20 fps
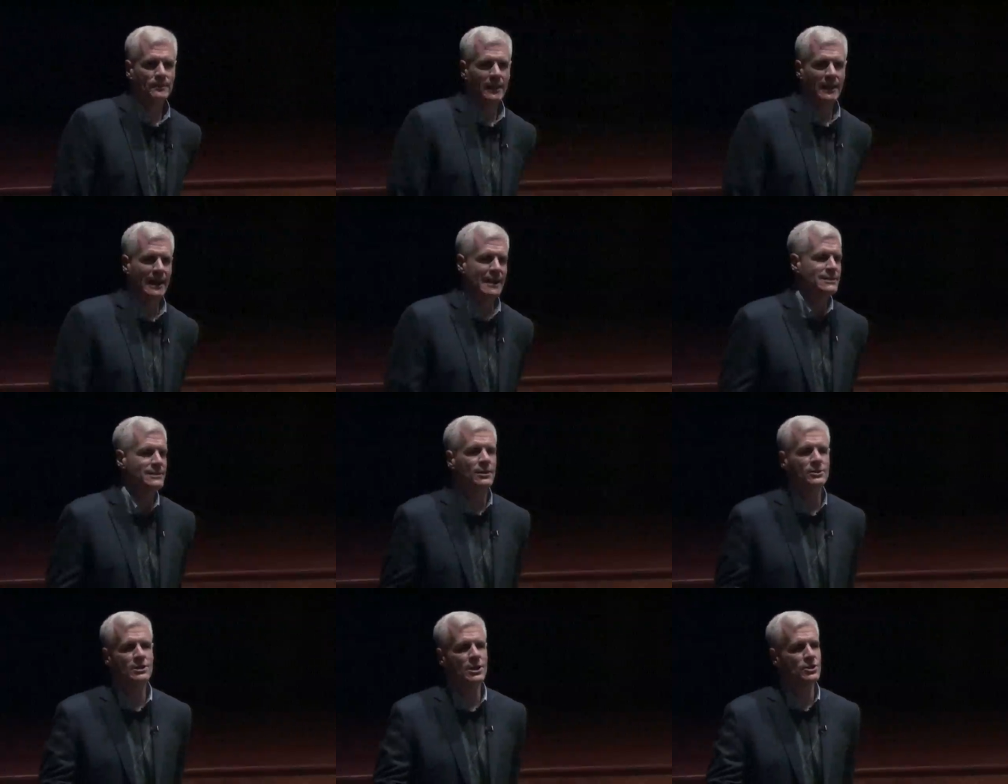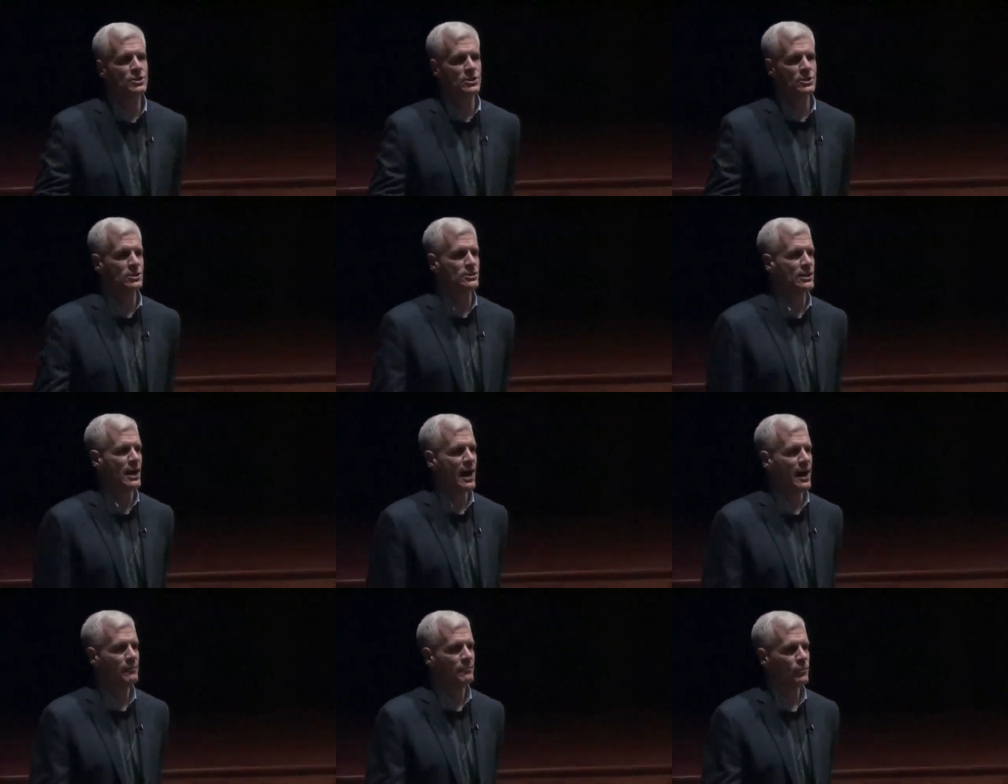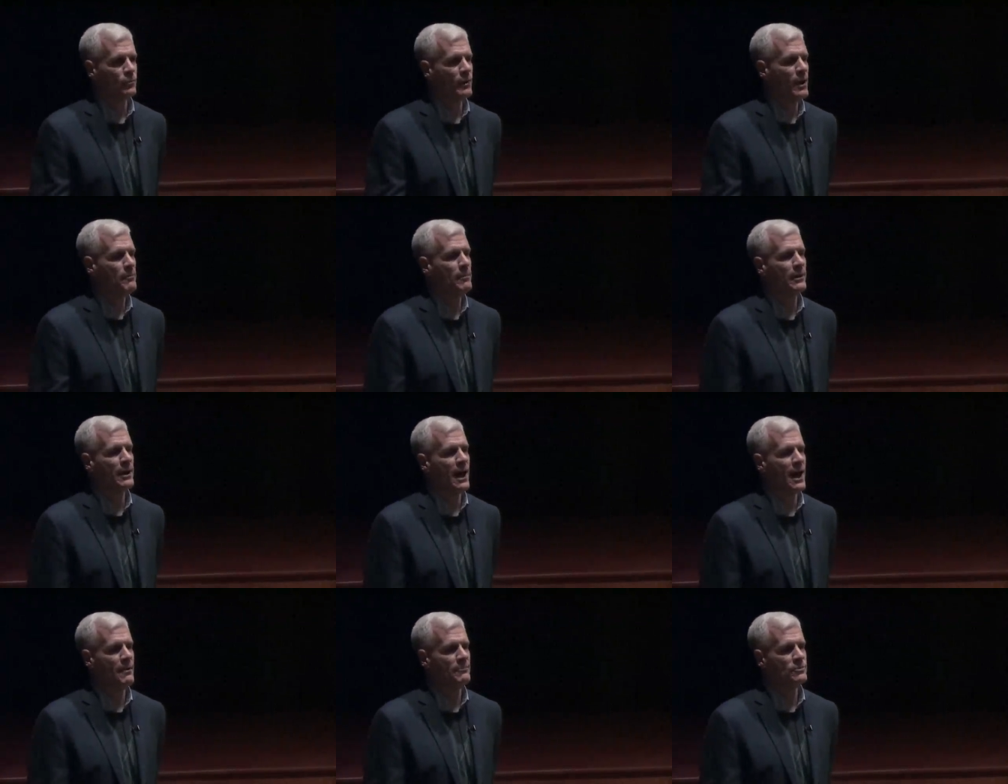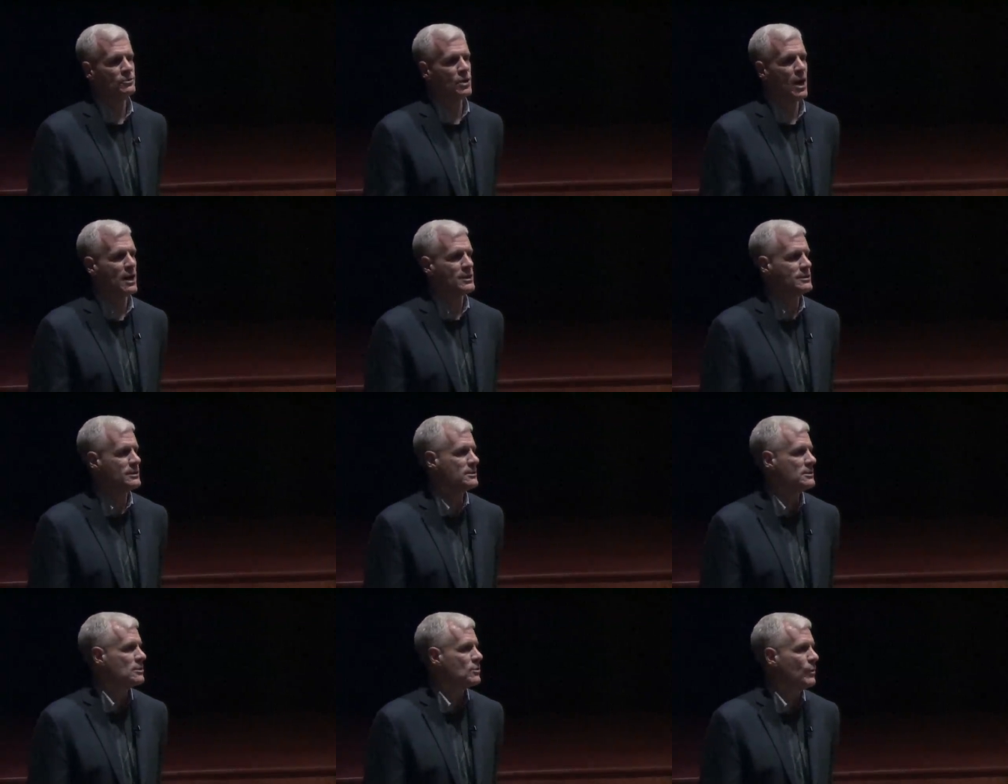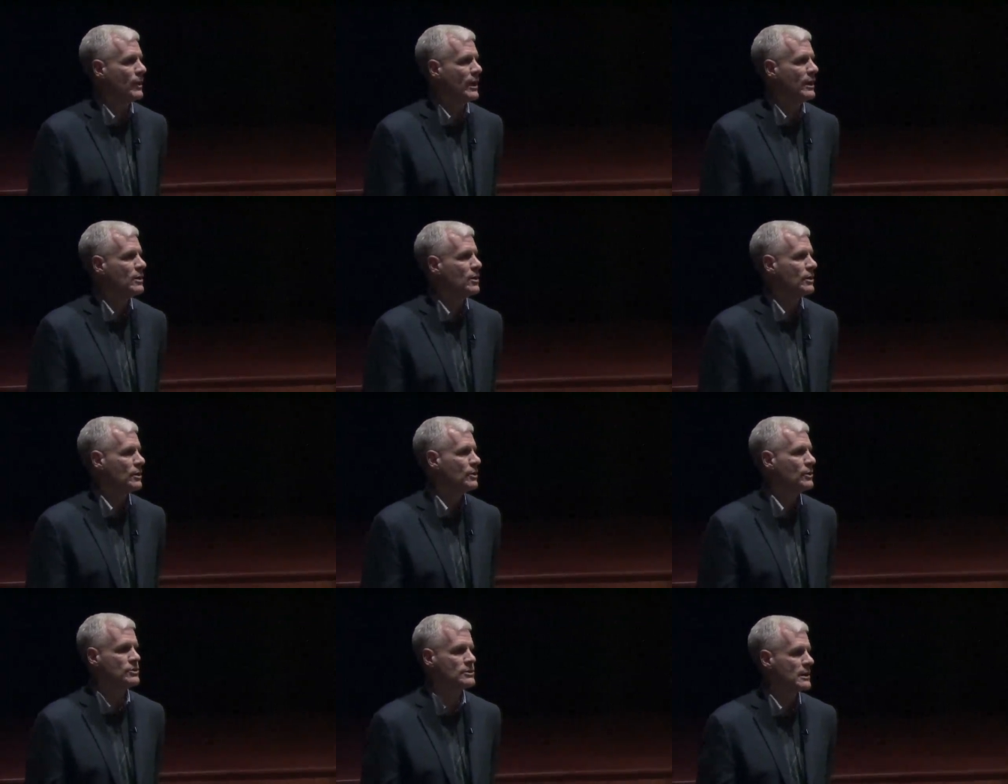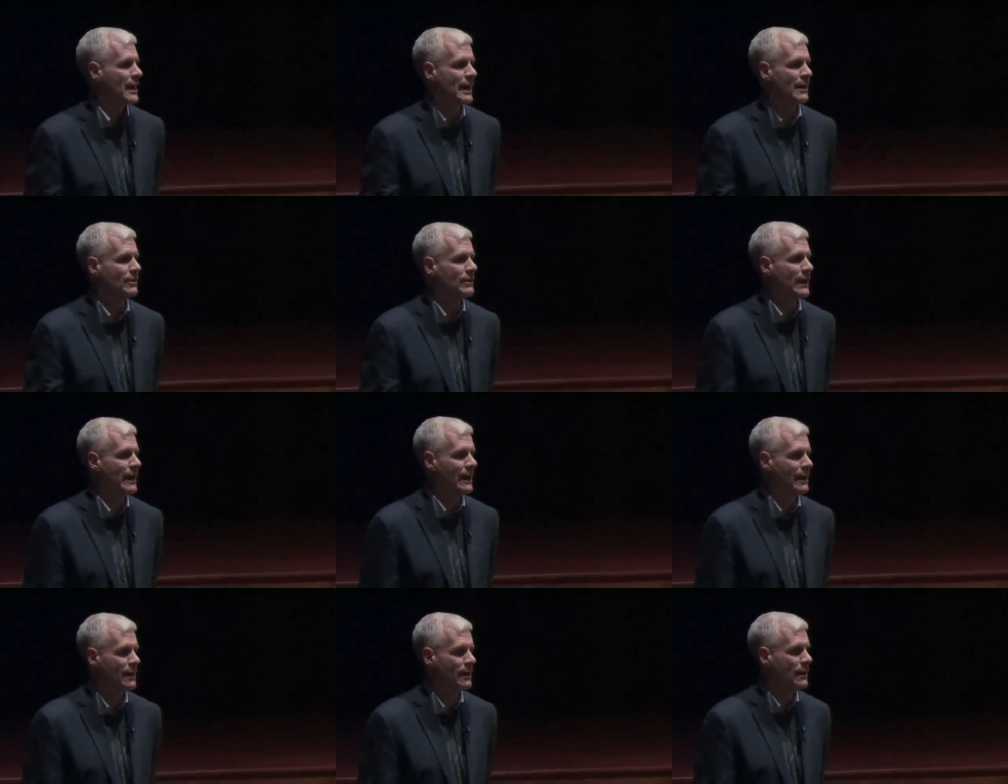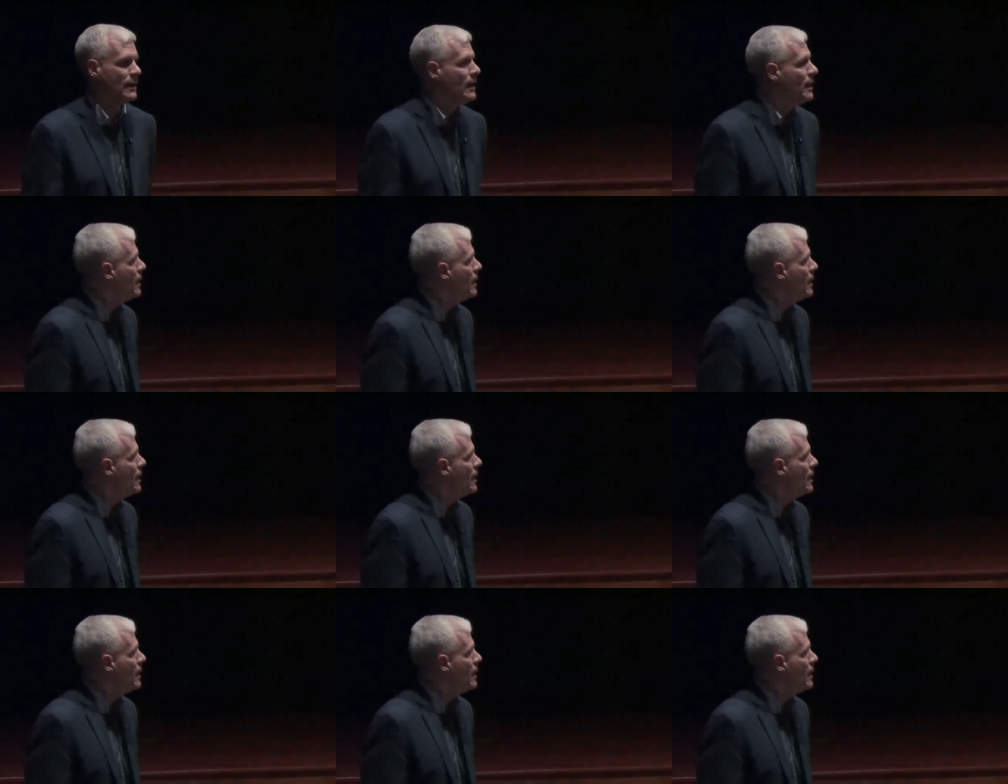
And I tell teachers all the time, rip it up, toss it to the wind, or use it. I don't care.